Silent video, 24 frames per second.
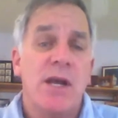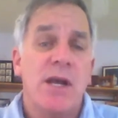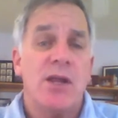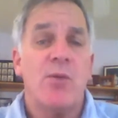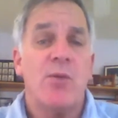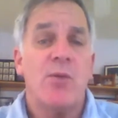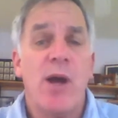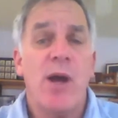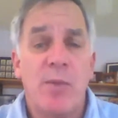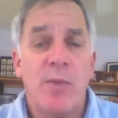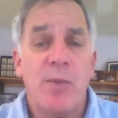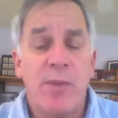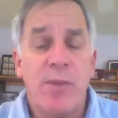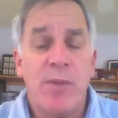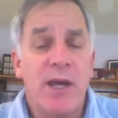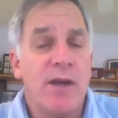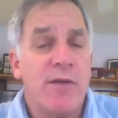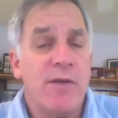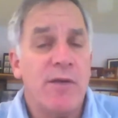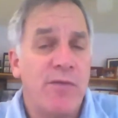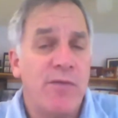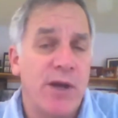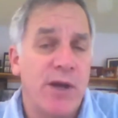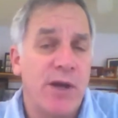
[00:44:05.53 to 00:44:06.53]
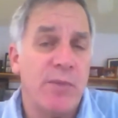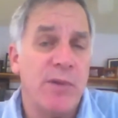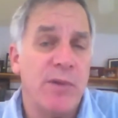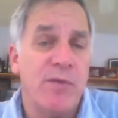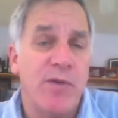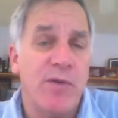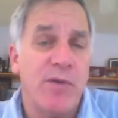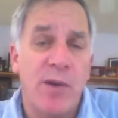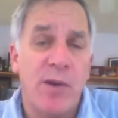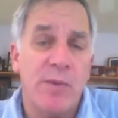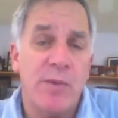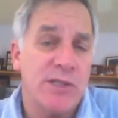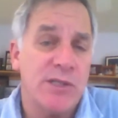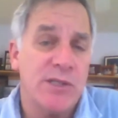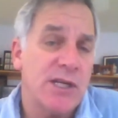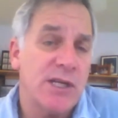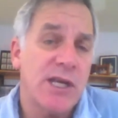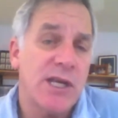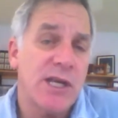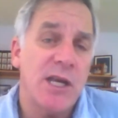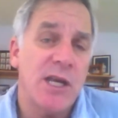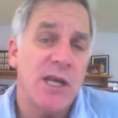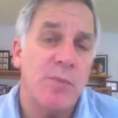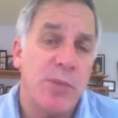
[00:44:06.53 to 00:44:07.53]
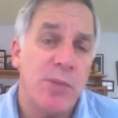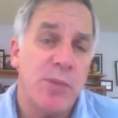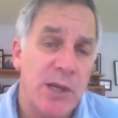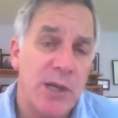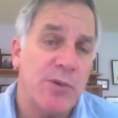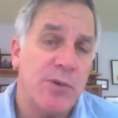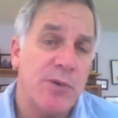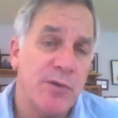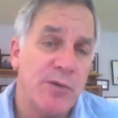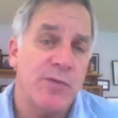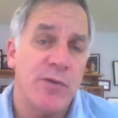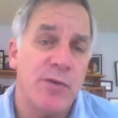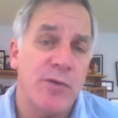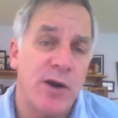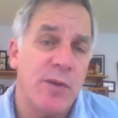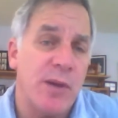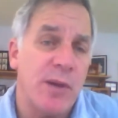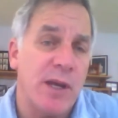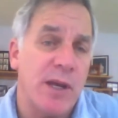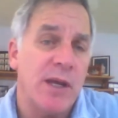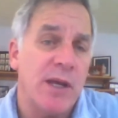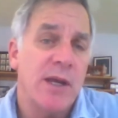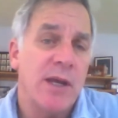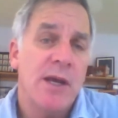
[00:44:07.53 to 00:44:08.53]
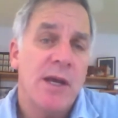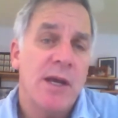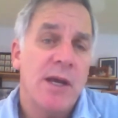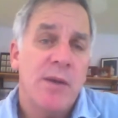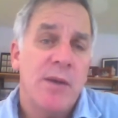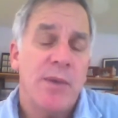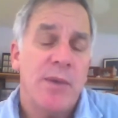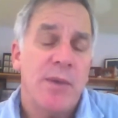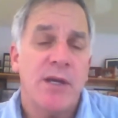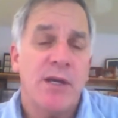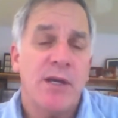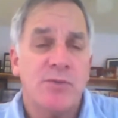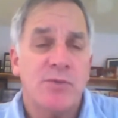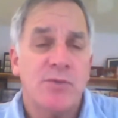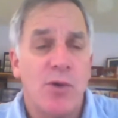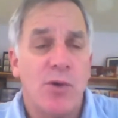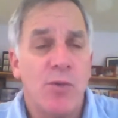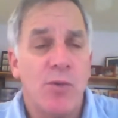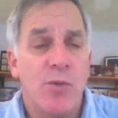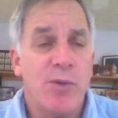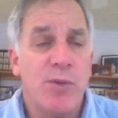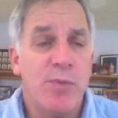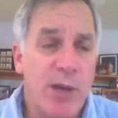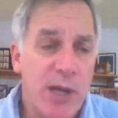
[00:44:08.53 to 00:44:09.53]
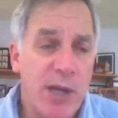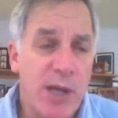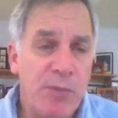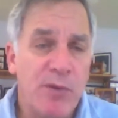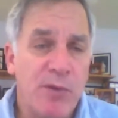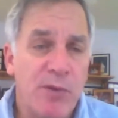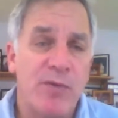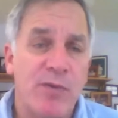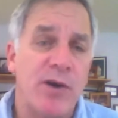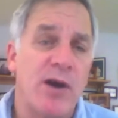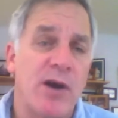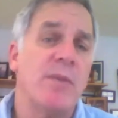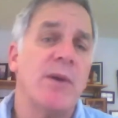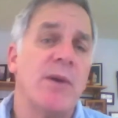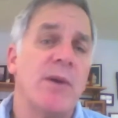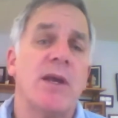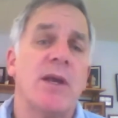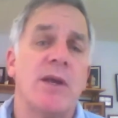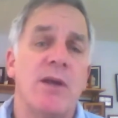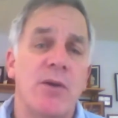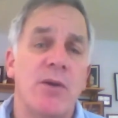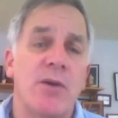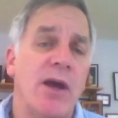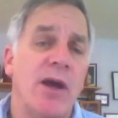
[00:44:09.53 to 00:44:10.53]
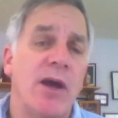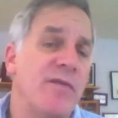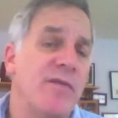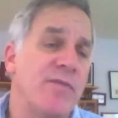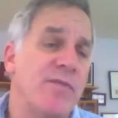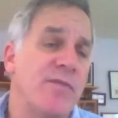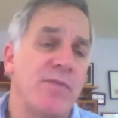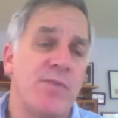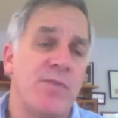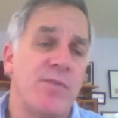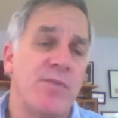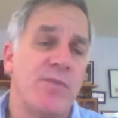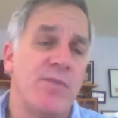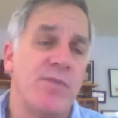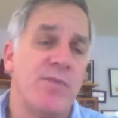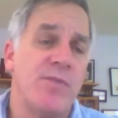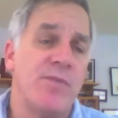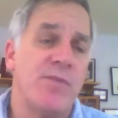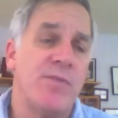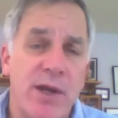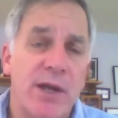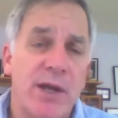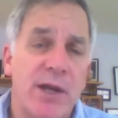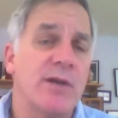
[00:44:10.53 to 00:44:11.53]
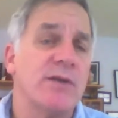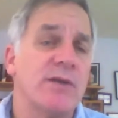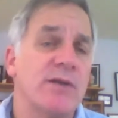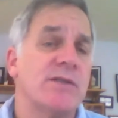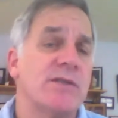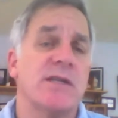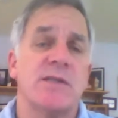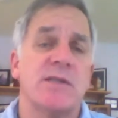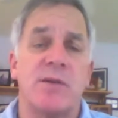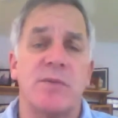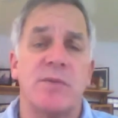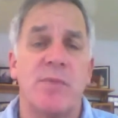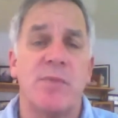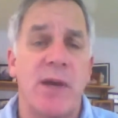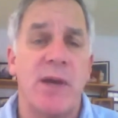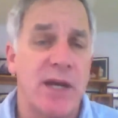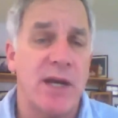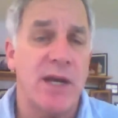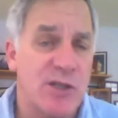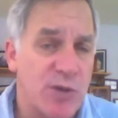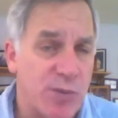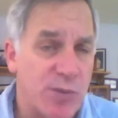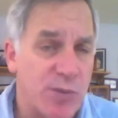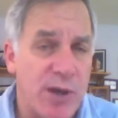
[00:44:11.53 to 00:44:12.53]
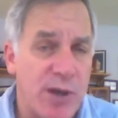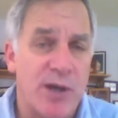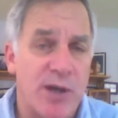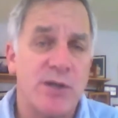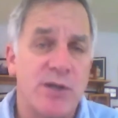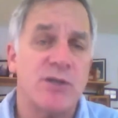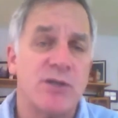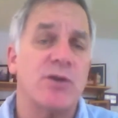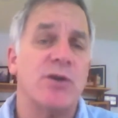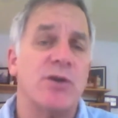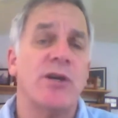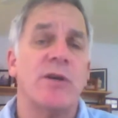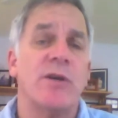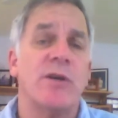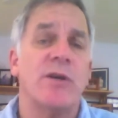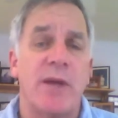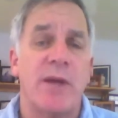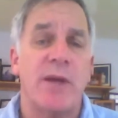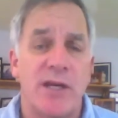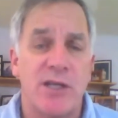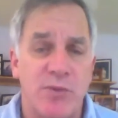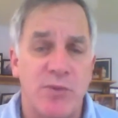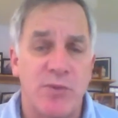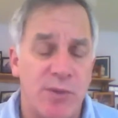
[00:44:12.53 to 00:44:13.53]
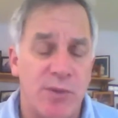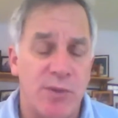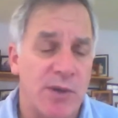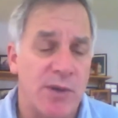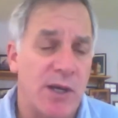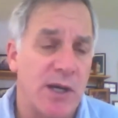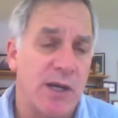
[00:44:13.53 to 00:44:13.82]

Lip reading: the well-being of family farmers, to keep people farming, because with people farming, you have better ecosystem management, better soil management,